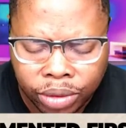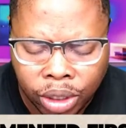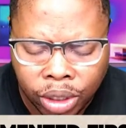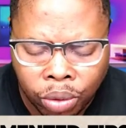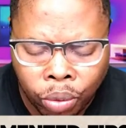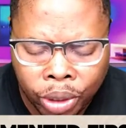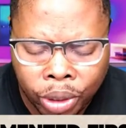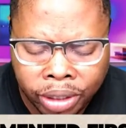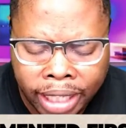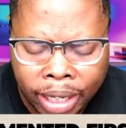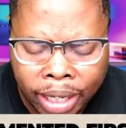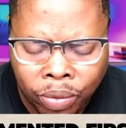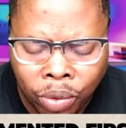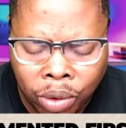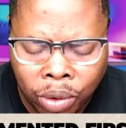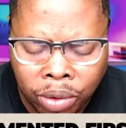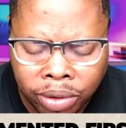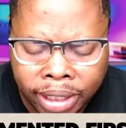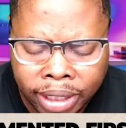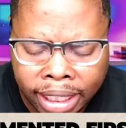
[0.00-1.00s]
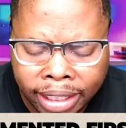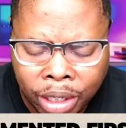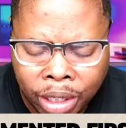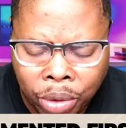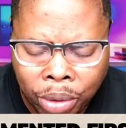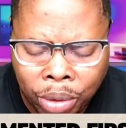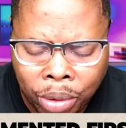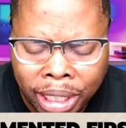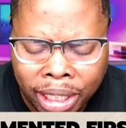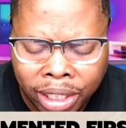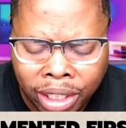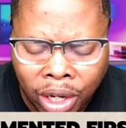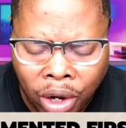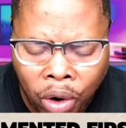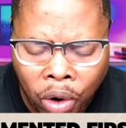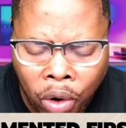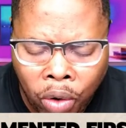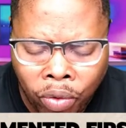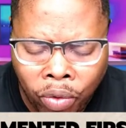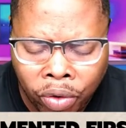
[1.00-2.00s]
what they want, that there will be an
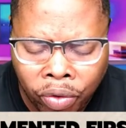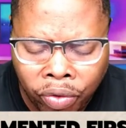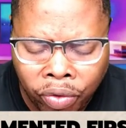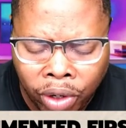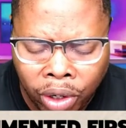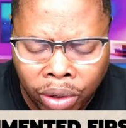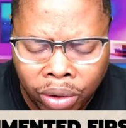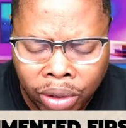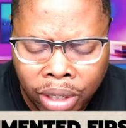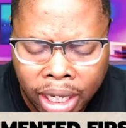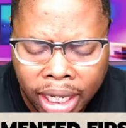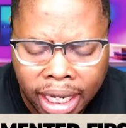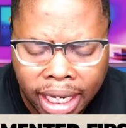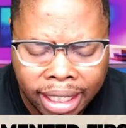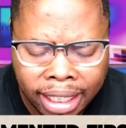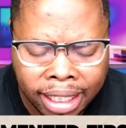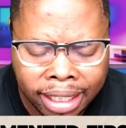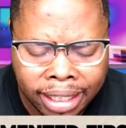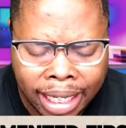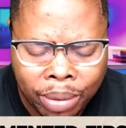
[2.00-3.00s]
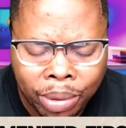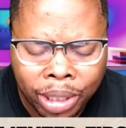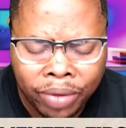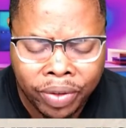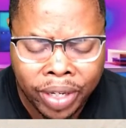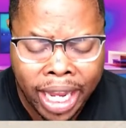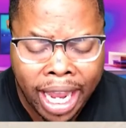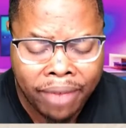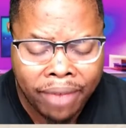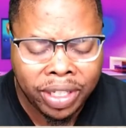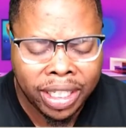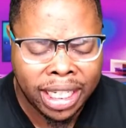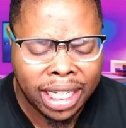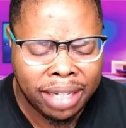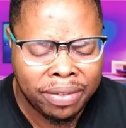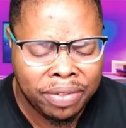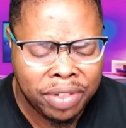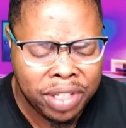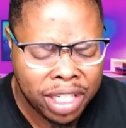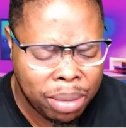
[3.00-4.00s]
overflow, that they would even have to
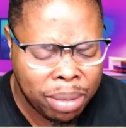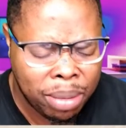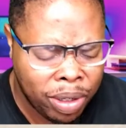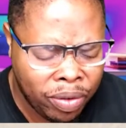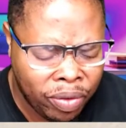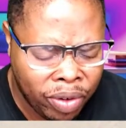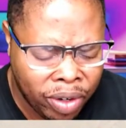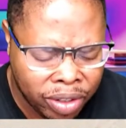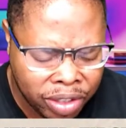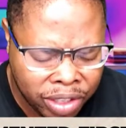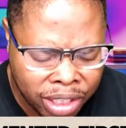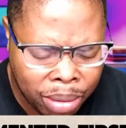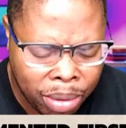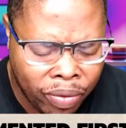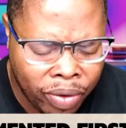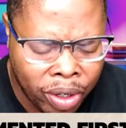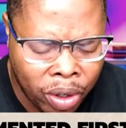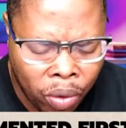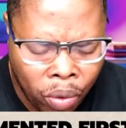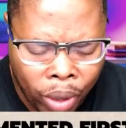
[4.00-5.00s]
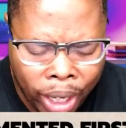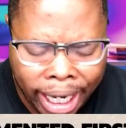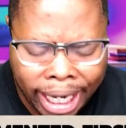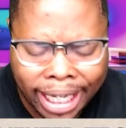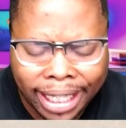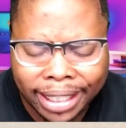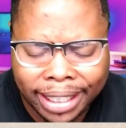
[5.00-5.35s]
give some of the, some of it away.